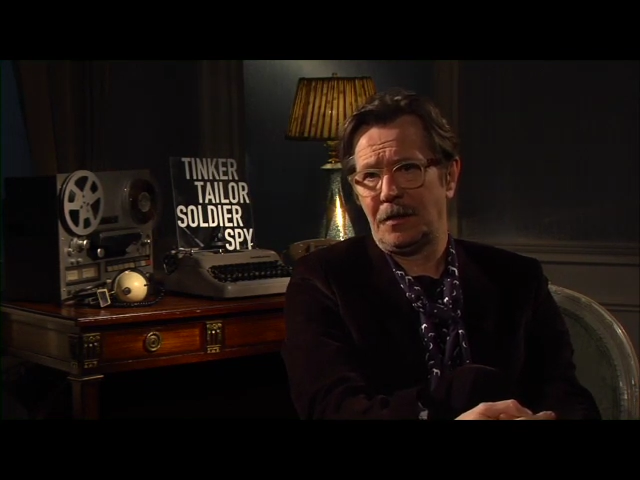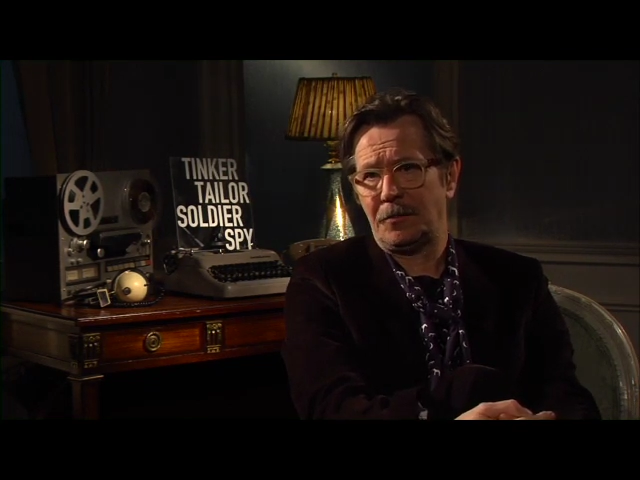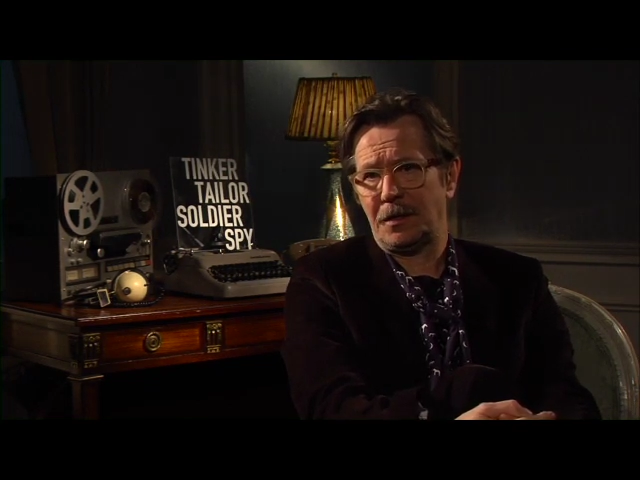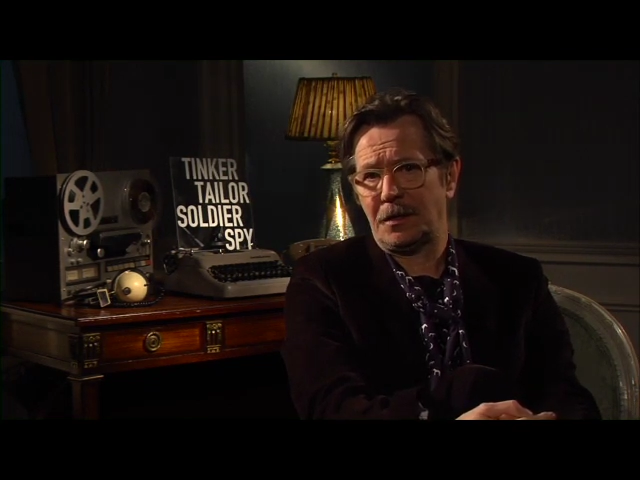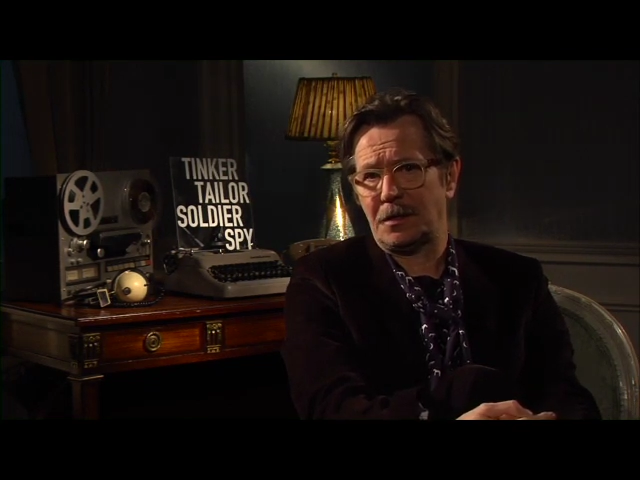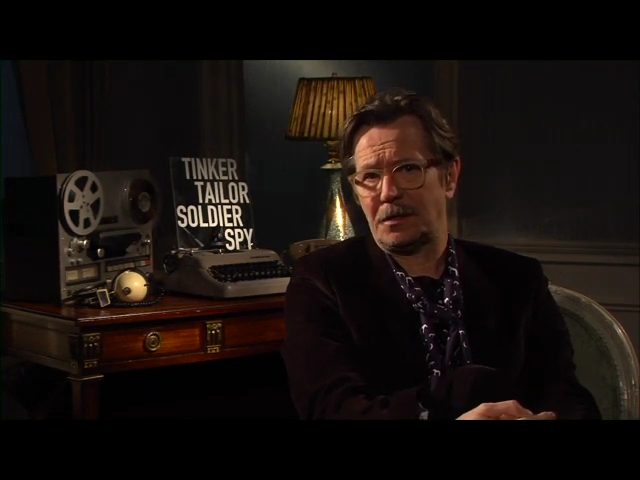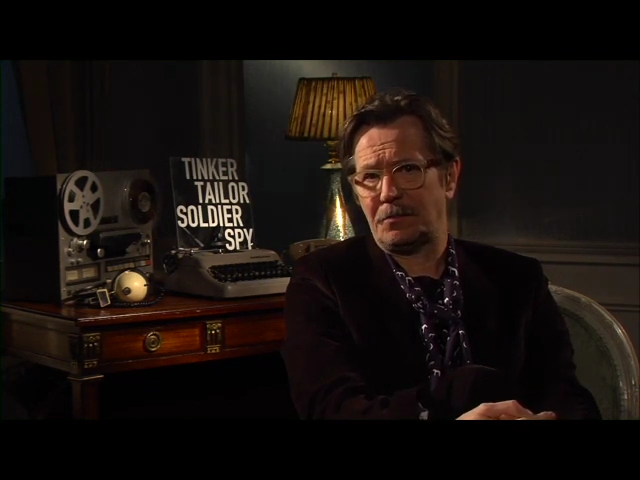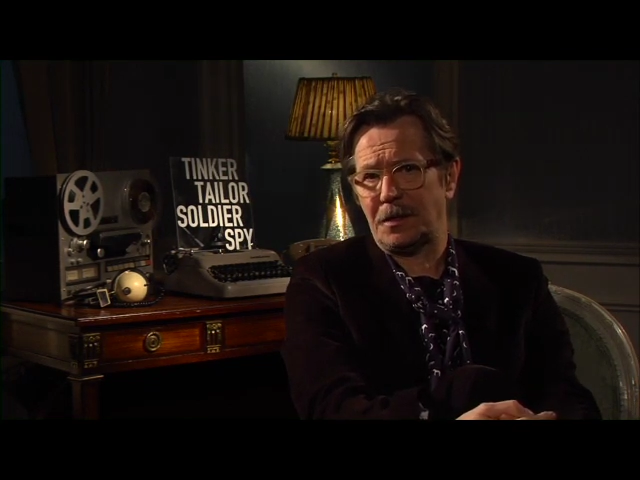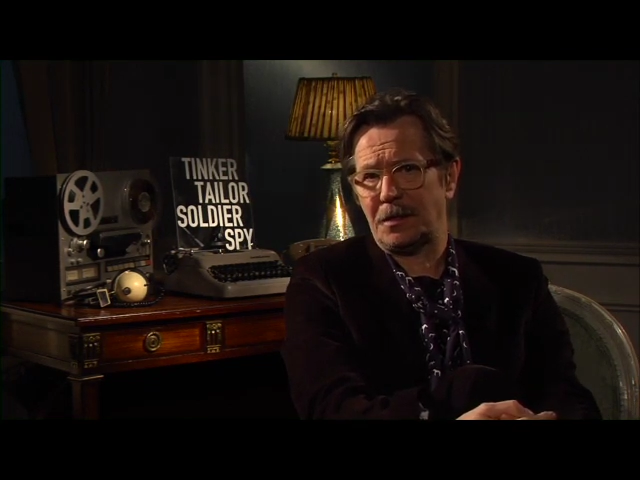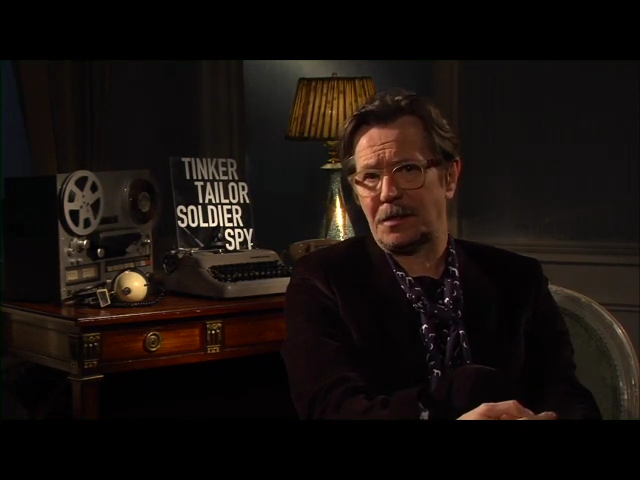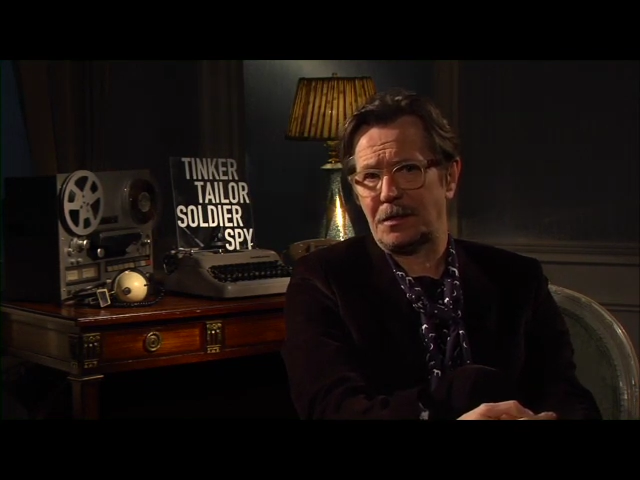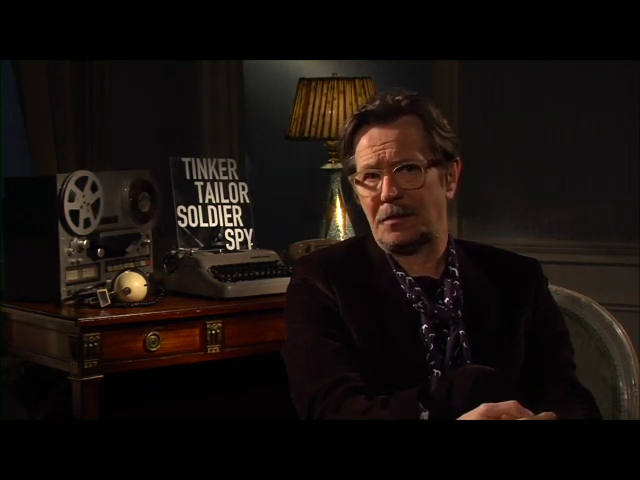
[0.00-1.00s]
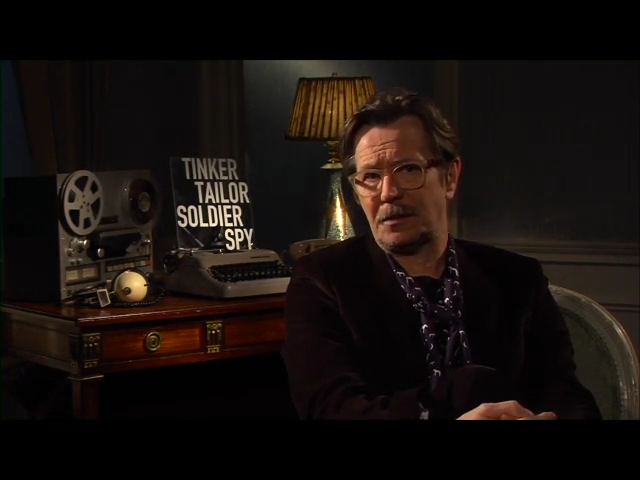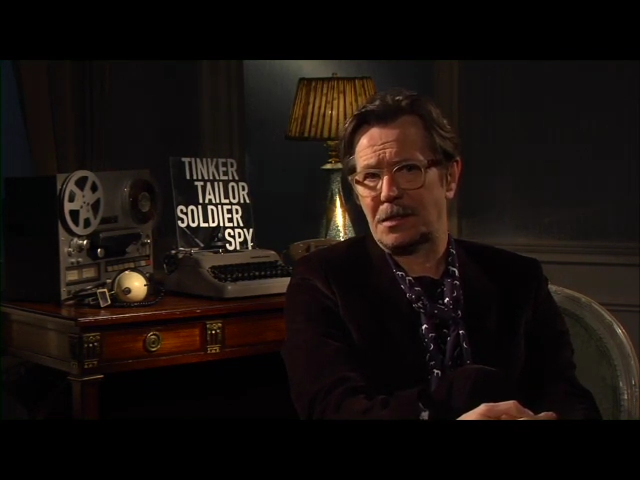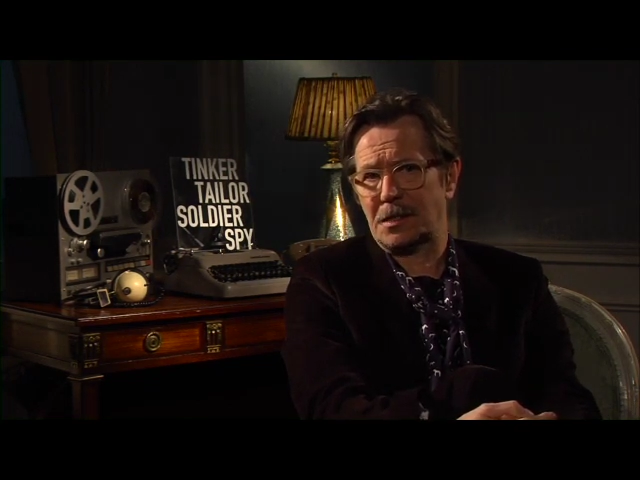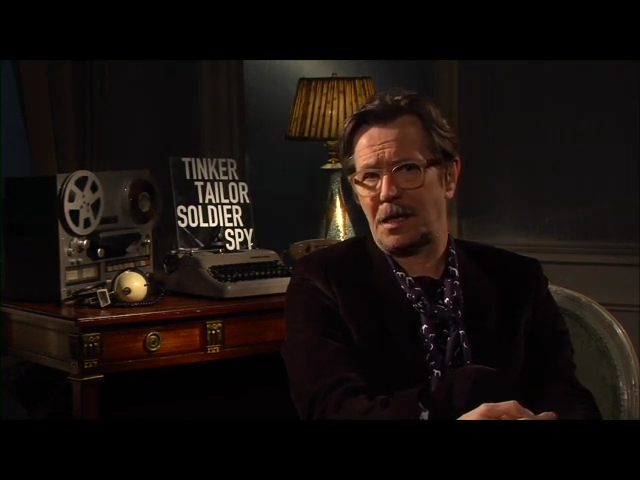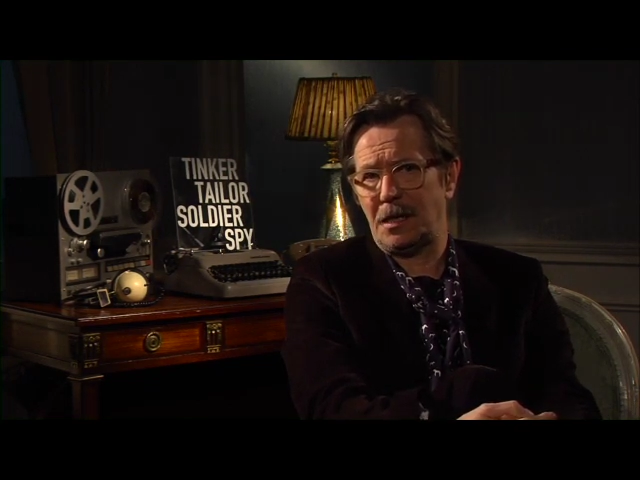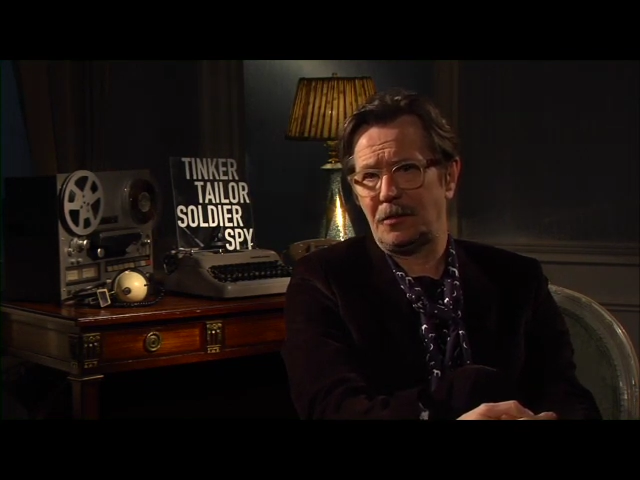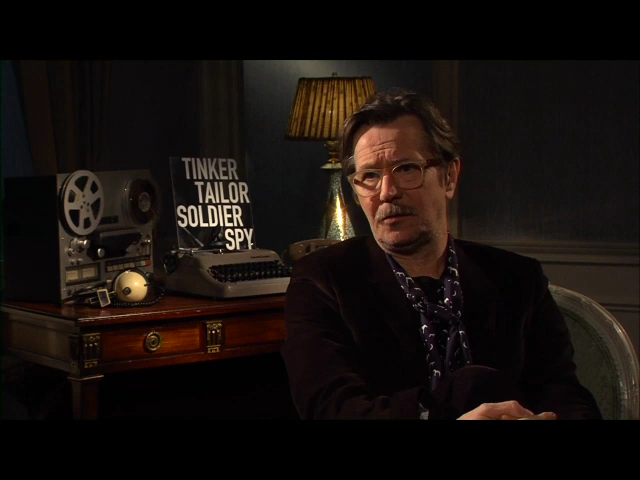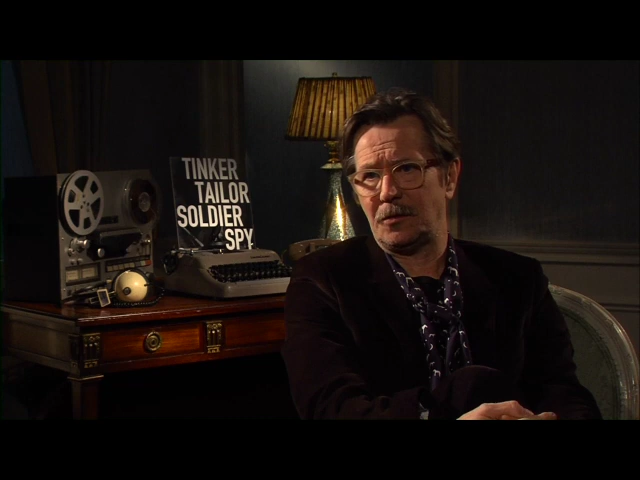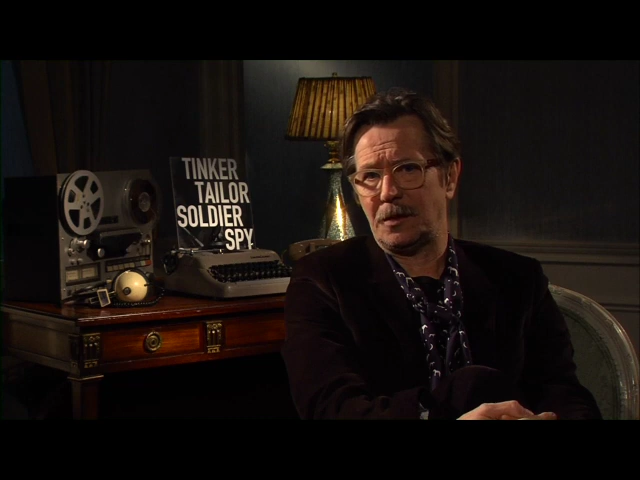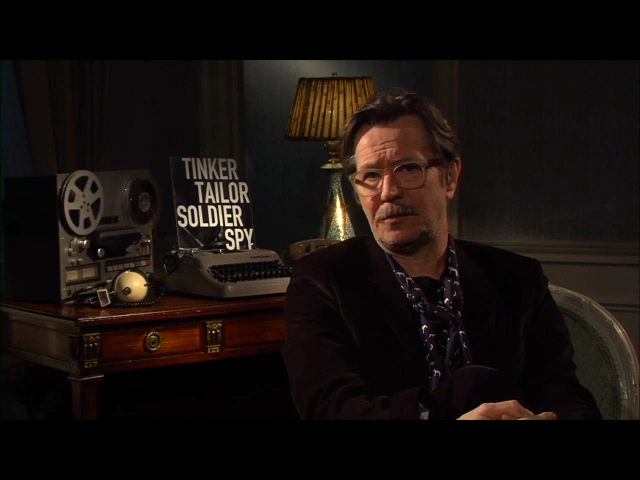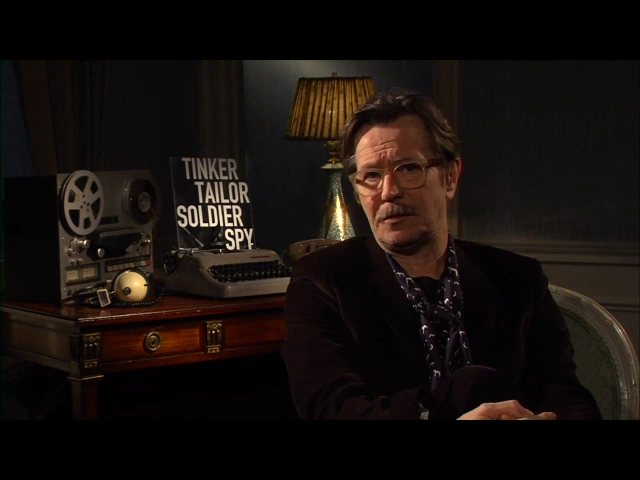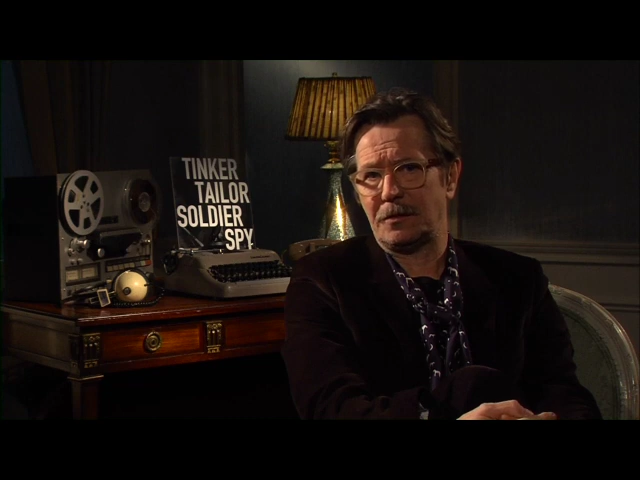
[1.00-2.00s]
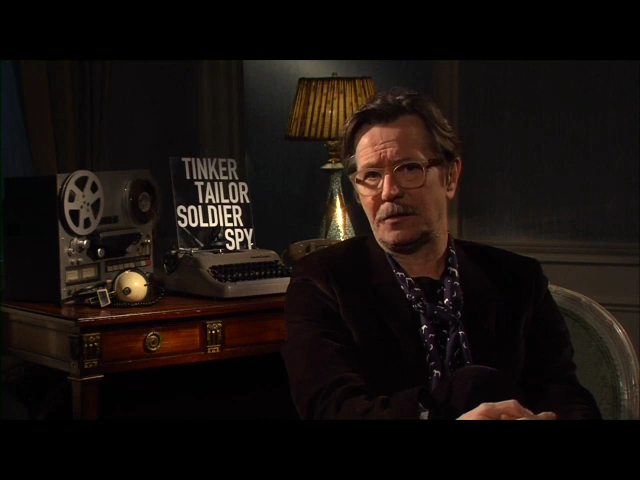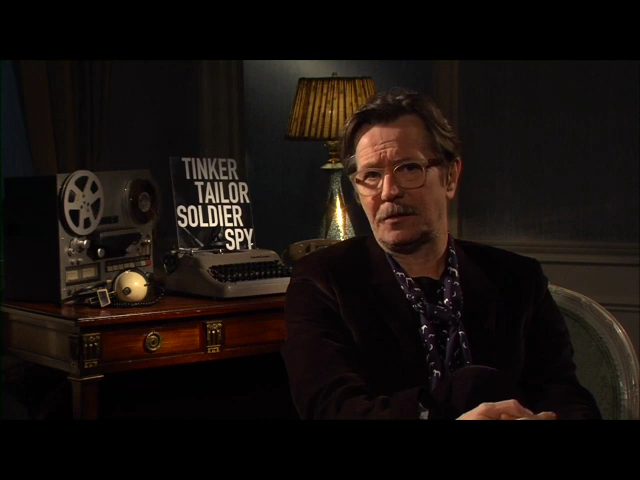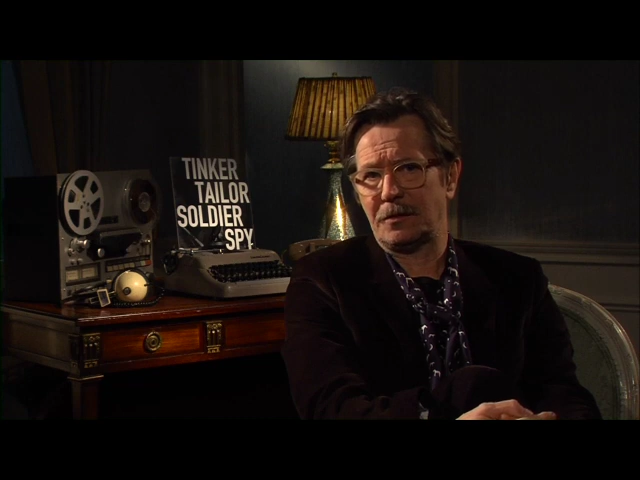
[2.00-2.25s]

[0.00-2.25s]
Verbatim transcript: but the but the the skill with